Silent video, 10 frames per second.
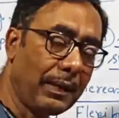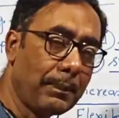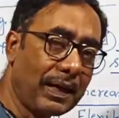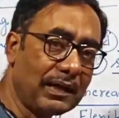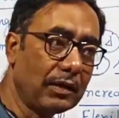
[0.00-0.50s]
a
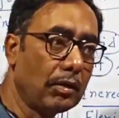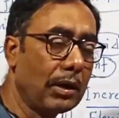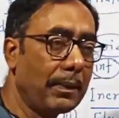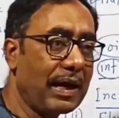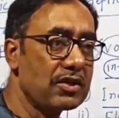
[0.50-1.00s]

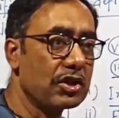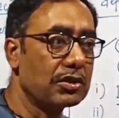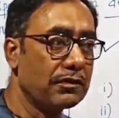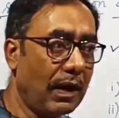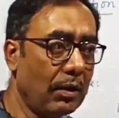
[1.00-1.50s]
particular match
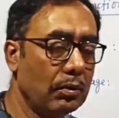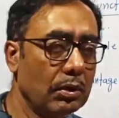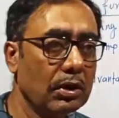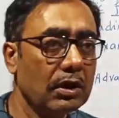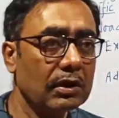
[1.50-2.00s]
is
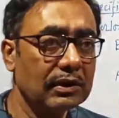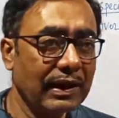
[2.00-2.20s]
found,